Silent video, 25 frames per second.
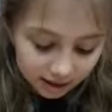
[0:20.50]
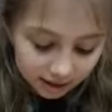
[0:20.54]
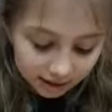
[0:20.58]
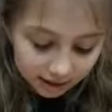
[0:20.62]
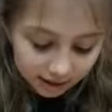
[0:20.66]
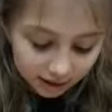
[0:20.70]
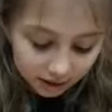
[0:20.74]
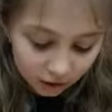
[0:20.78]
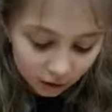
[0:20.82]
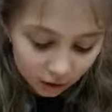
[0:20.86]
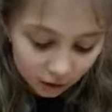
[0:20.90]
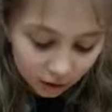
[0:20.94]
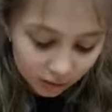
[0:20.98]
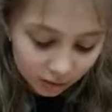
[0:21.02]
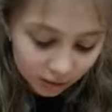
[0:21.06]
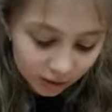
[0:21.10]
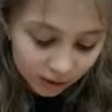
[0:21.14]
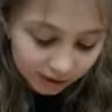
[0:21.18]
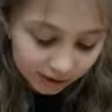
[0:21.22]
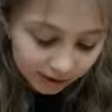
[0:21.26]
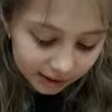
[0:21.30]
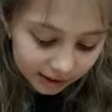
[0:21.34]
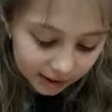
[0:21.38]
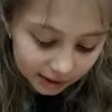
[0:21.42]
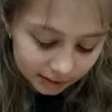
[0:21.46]
The
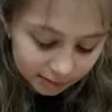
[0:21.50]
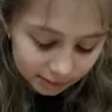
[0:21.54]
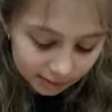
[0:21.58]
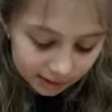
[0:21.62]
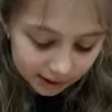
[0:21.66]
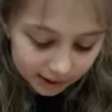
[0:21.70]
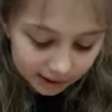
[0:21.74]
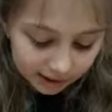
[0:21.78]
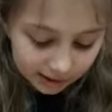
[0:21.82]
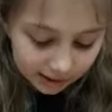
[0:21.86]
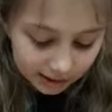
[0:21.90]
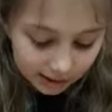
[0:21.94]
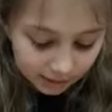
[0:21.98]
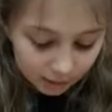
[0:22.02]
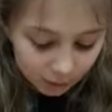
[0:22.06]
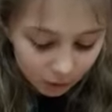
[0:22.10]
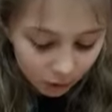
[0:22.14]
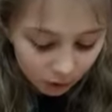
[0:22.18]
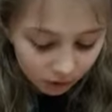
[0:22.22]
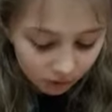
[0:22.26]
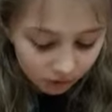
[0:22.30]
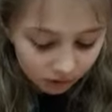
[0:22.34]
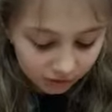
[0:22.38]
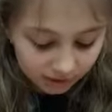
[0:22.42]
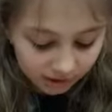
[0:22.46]
robot and Mr.
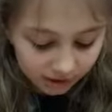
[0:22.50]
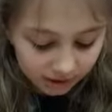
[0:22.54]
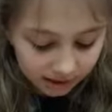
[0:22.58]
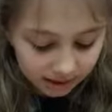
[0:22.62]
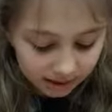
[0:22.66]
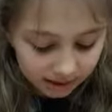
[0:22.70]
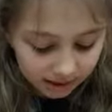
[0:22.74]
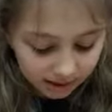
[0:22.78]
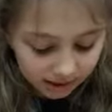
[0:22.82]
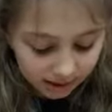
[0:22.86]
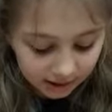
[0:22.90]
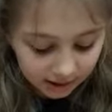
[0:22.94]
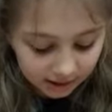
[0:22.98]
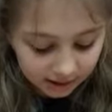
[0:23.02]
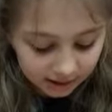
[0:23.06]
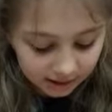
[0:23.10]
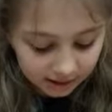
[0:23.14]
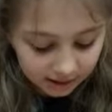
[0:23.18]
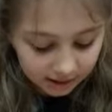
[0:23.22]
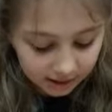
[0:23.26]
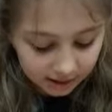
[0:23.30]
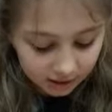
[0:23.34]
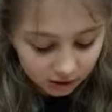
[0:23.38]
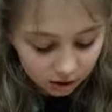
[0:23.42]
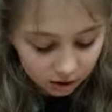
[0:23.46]
Mole. This is
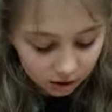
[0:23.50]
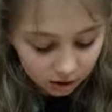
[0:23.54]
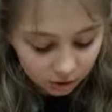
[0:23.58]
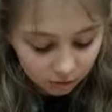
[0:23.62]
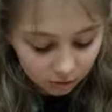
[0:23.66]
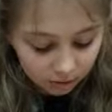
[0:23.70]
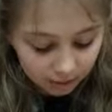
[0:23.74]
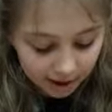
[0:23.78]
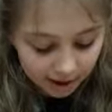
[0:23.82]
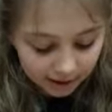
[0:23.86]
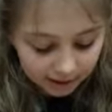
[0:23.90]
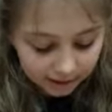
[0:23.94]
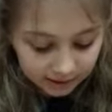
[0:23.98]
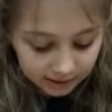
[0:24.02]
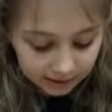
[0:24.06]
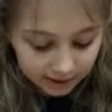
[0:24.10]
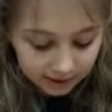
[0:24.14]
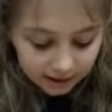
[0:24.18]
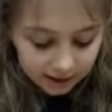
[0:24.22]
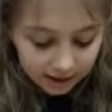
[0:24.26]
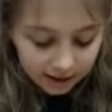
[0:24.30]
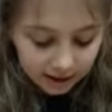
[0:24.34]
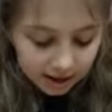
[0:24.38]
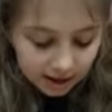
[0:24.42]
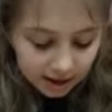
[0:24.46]
a robot.
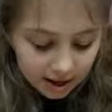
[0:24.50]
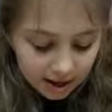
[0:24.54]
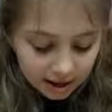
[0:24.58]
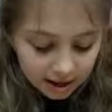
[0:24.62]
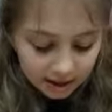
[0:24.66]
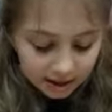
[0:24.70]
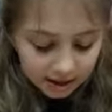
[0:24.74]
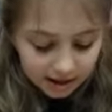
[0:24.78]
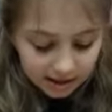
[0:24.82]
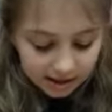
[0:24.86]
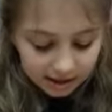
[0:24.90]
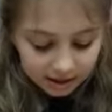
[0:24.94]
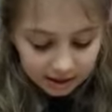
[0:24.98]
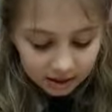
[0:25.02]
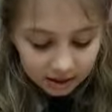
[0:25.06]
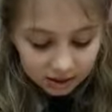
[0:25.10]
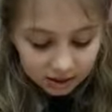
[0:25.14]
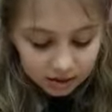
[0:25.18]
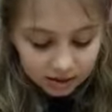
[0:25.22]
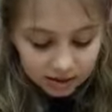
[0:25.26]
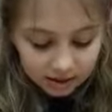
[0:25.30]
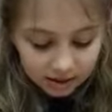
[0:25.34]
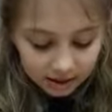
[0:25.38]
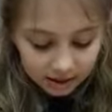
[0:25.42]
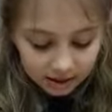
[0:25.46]
His
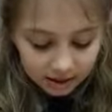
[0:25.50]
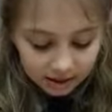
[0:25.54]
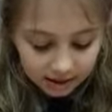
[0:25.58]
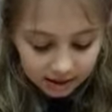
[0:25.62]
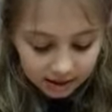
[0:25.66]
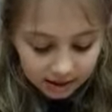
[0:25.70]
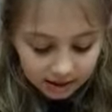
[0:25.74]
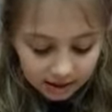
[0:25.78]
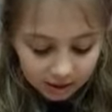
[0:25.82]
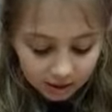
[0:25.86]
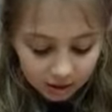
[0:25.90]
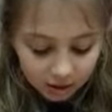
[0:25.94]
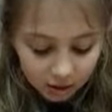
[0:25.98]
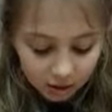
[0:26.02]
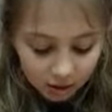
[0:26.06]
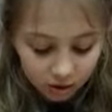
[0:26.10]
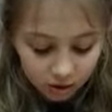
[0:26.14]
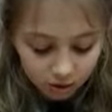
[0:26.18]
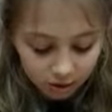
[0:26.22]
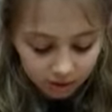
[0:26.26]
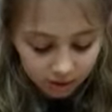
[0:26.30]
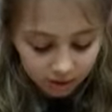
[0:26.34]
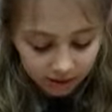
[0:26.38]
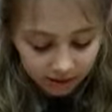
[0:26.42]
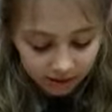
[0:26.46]
nose is a
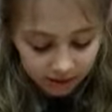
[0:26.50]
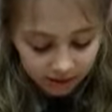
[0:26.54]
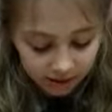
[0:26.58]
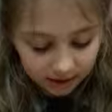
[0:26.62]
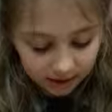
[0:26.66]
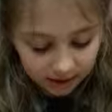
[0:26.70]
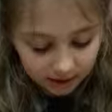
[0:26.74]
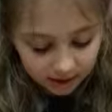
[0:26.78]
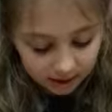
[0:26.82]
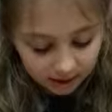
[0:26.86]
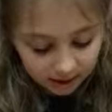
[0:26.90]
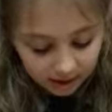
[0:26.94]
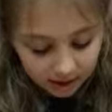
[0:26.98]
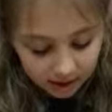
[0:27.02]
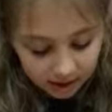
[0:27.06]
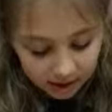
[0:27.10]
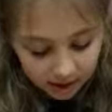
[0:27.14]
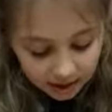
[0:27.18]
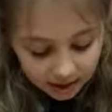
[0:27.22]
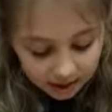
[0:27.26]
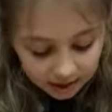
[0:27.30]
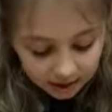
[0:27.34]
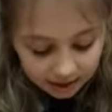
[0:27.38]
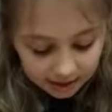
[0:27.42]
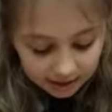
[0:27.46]
cone.
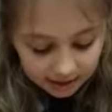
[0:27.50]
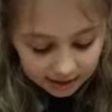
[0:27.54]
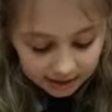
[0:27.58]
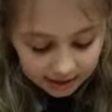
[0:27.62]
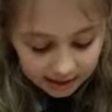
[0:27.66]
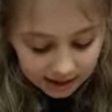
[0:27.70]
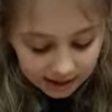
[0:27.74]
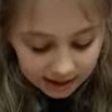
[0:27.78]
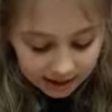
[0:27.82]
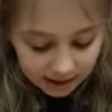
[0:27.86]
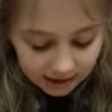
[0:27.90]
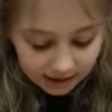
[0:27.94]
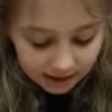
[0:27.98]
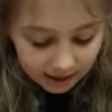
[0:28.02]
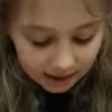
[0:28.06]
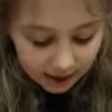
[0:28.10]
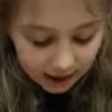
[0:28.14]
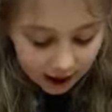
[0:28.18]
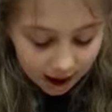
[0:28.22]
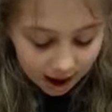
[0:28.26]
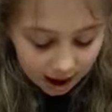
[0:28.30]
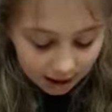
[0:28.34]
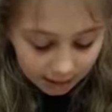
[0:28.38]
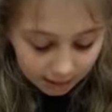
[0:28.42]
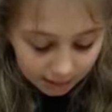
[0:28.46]
His legs
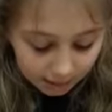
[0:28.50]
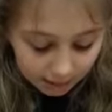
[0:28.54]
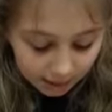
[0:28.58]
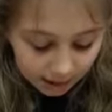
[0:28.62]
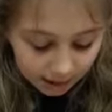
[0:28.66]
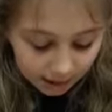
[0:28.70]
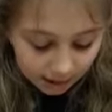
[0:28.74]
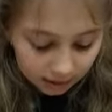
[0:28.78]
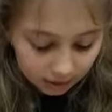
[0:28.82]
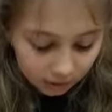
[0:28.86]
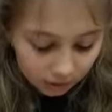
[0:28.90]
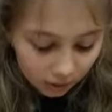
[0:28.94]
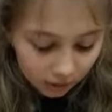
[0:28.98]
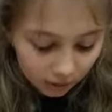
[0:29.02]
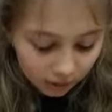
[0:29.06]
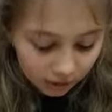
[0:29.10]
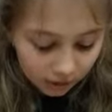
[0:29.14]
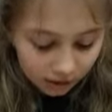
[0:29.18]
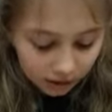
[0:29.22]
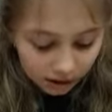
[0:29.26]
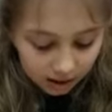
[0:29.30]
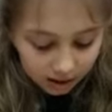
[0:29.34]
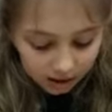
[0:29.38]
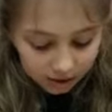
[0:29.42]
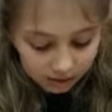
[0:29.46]
are made of
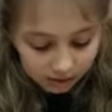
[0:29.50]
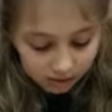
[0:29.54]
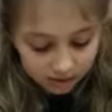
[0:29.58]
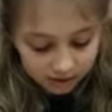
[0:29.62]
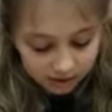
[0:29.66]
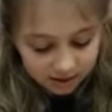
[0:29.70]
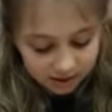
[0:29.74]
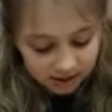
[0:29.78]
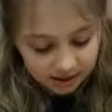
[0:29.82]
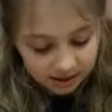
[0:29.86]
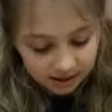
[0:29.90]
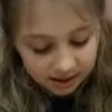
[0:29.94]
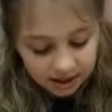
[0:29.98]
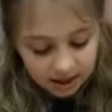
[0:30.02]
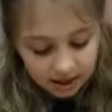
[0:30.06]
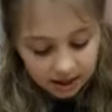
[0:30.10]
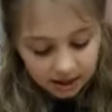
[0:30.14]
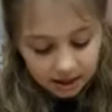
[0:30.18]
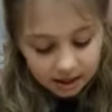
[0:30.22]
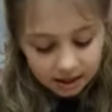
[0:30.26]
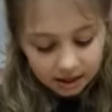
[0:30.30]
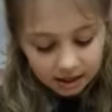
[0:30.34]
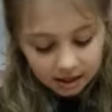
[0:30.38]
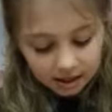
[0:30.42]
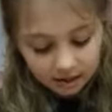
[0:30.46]
hose.
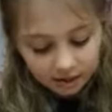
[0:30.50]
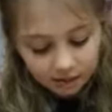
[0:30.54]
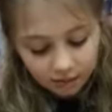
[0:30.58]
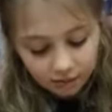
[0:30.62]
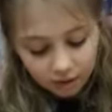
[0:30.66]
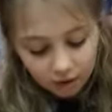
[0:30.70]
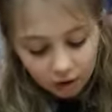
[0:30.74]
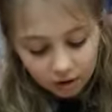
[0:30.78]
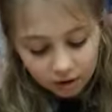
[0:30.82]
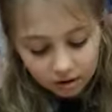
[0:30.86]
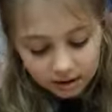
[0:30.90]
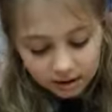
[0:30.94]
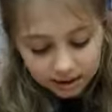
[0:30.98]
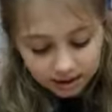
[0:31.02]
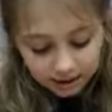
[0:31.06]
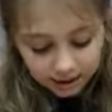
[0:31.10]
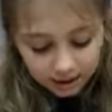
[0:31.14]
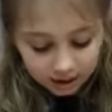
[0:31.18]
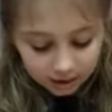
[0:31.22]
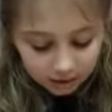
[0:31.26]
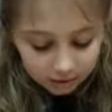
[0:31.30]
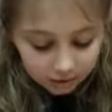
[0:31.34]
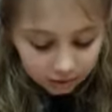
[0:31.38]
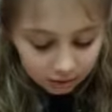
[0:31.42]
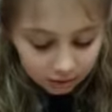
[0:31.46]
He falls
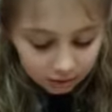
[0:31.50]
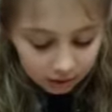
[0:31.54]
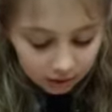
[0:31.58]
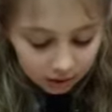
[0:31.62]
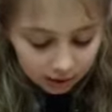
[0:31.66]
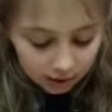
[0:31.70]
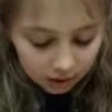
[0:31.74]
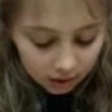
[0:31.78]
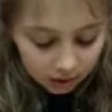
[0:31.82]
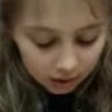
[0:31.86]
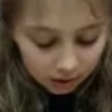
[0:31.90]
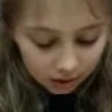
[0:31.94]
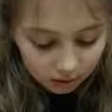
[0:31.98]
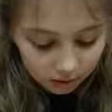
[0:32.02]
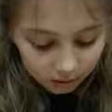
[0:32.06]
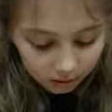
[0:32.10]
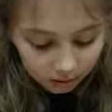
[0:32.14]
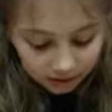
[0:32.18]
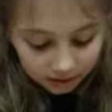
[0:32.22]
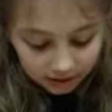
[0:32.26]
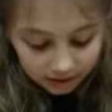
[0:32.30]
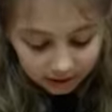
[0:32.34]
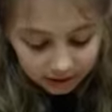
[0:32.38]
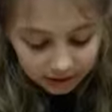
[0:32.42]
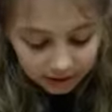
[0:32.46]
into a
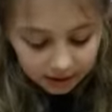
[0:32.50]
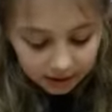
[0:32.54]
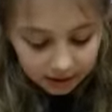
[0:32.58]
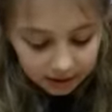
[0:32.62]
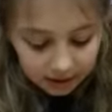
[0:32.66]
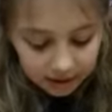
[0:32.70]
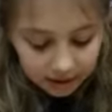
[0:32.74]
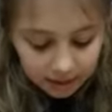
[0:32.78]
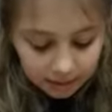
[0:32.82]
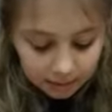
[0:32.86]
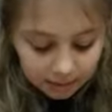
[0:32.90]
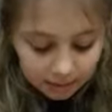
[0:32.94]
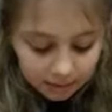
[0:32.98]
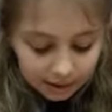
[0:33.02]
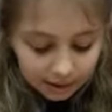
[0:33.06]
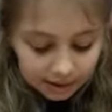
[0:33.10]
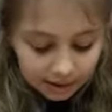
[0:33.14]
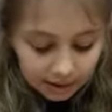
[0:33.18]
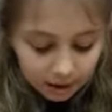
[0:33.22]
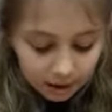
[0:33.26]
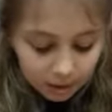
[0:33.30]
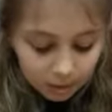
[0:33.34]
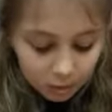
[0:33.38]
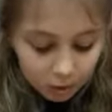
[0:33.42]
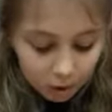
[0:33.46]
hole.
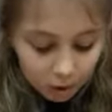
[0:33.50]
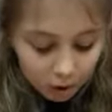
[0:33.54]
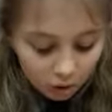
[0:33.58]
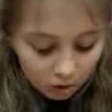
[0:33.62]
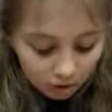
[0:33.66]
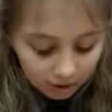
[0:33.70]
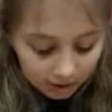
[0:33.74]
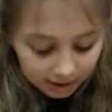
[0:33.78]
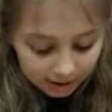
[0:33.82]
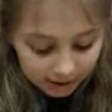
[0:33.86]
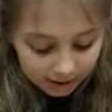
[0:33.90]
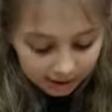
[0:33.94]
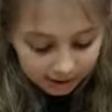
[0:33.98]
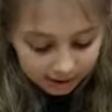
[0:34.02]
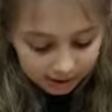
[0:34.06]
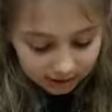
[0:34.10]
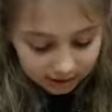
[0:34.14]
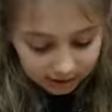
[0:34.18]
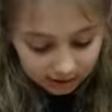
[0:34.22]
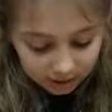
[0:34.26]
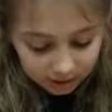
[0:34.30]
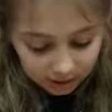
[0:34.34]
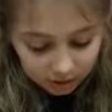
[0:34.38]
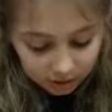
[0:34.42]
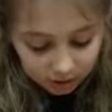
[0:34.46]
Mr. Mole is in
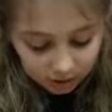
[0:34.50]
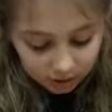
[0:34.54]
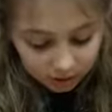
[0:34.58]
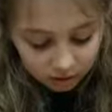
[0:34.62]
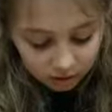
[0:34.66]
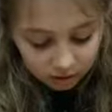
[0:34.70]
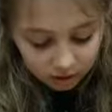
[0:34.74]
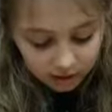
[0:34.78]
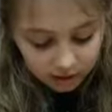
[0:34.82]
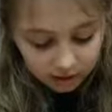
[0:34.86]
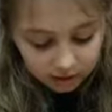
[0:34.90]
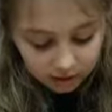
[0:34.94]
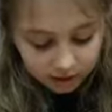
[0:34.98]
the hole.